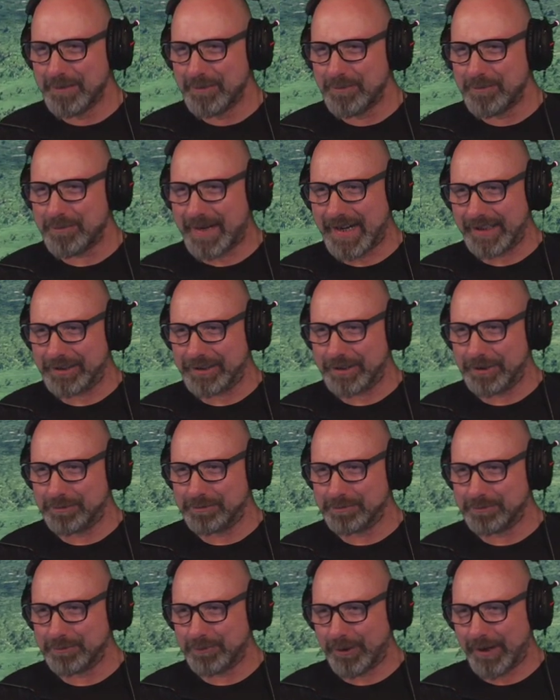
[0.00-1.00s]

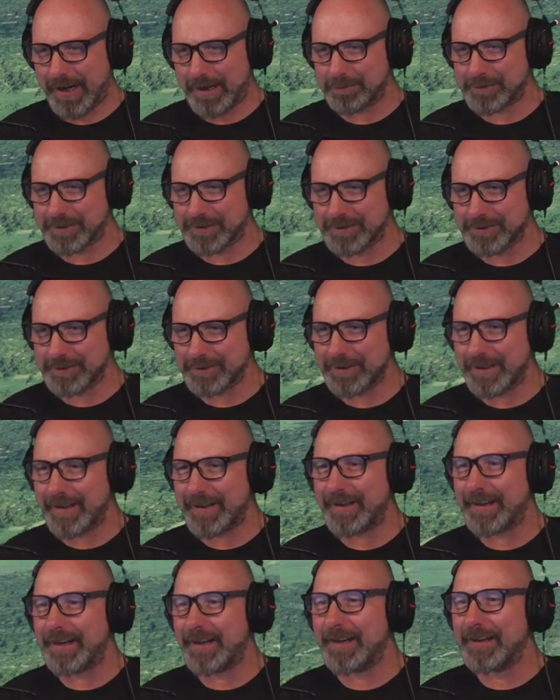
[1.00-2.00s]
Magnum, perhaps,
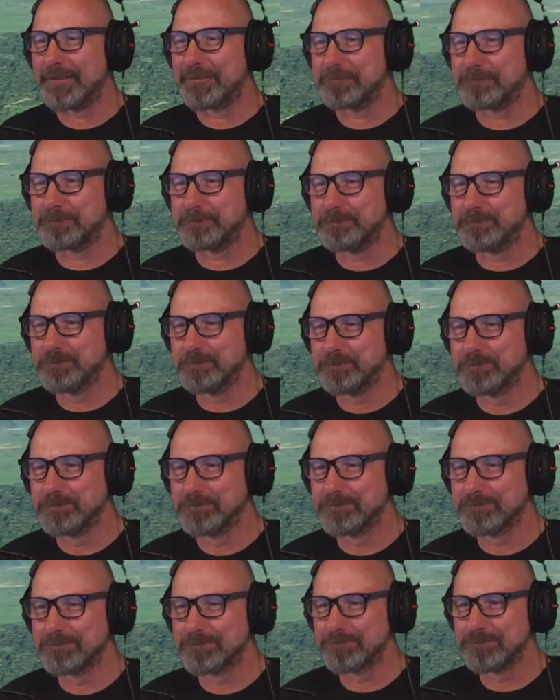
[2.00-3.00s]
but
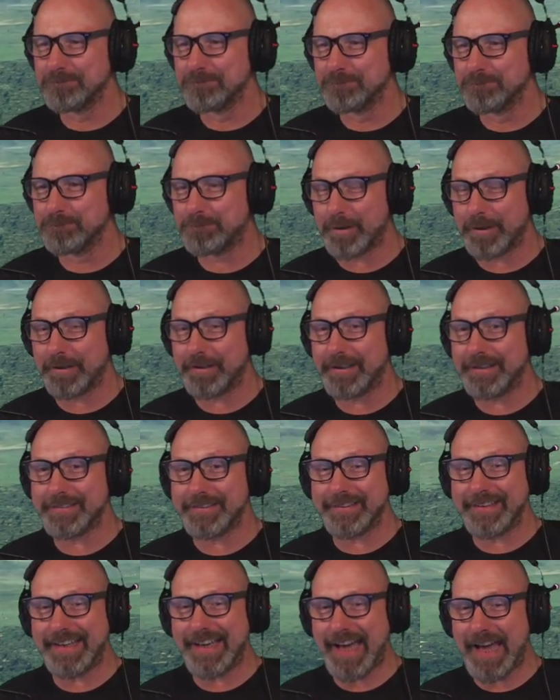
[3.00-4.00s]
it
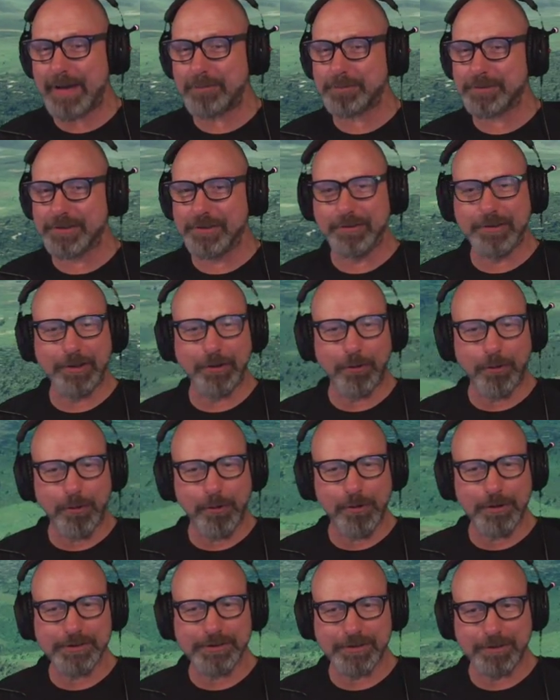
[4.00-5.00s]
is an absolutely
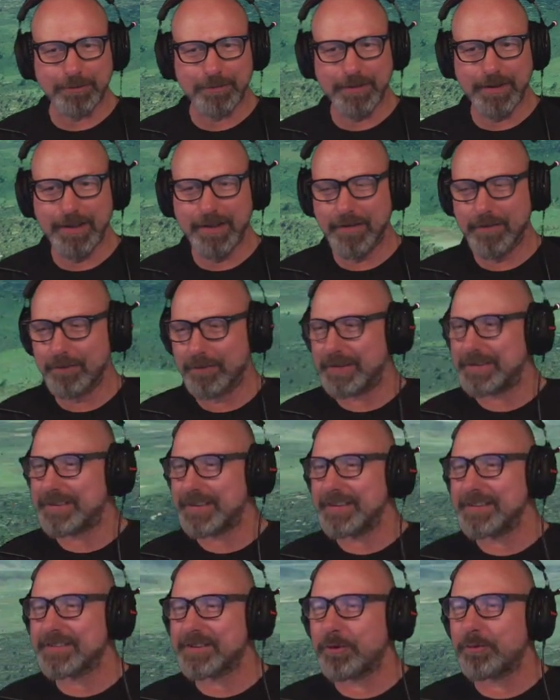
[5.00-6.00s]
awesome. This
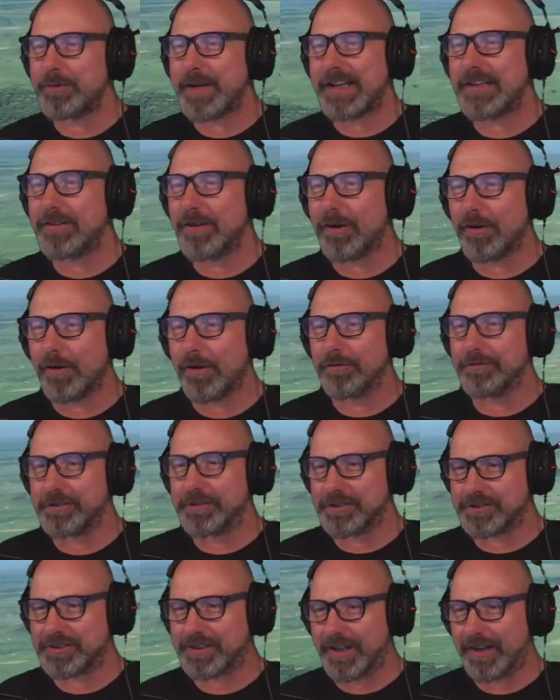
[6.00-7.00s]
is the Renault of
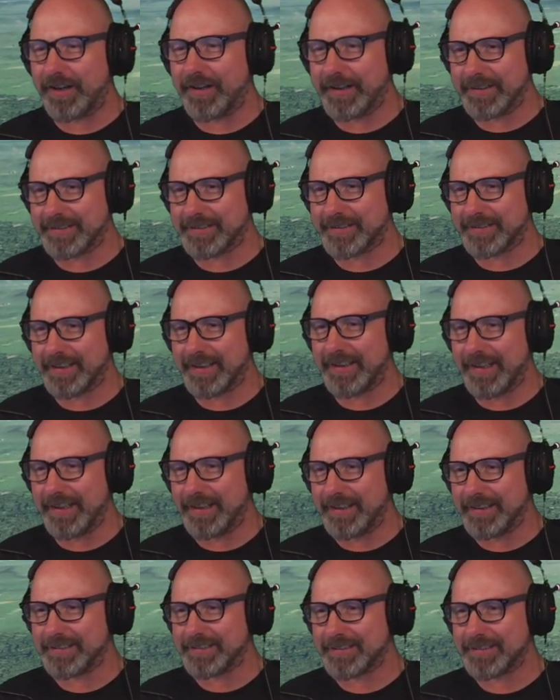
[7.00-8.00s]
the skies. It
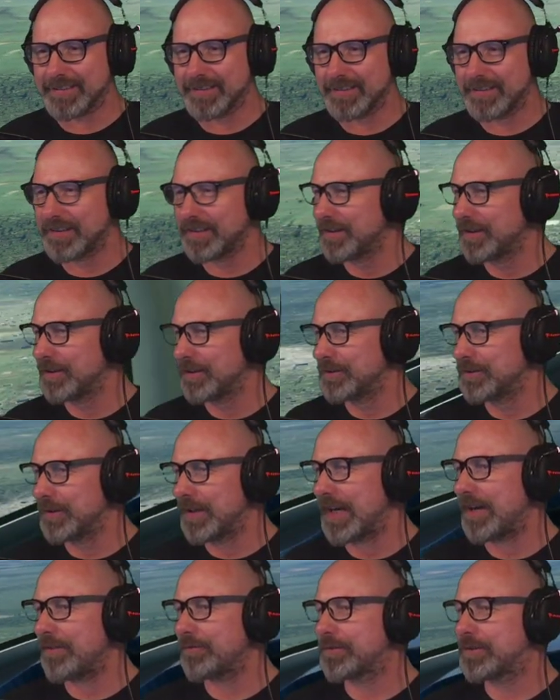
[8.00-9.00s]
is.
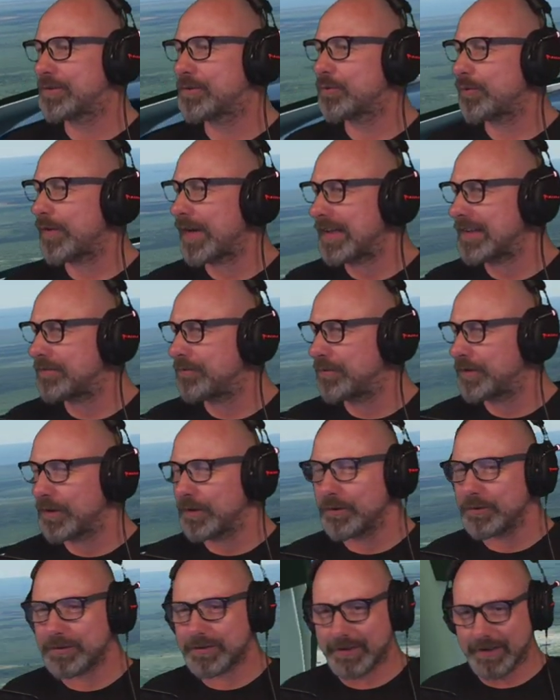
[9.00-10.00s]
You have great
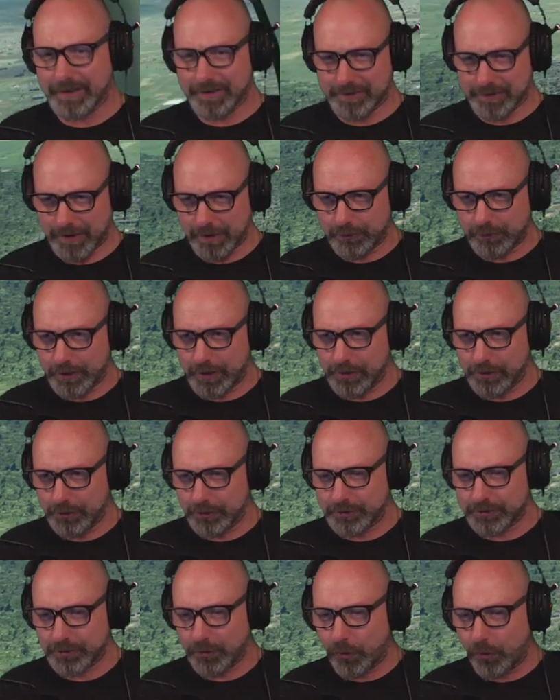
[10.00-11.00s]
views. Interior
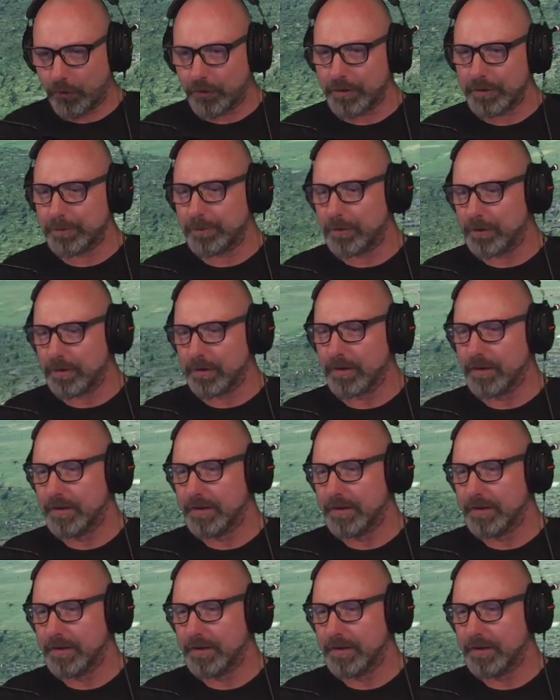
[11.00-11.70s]
looks horrible.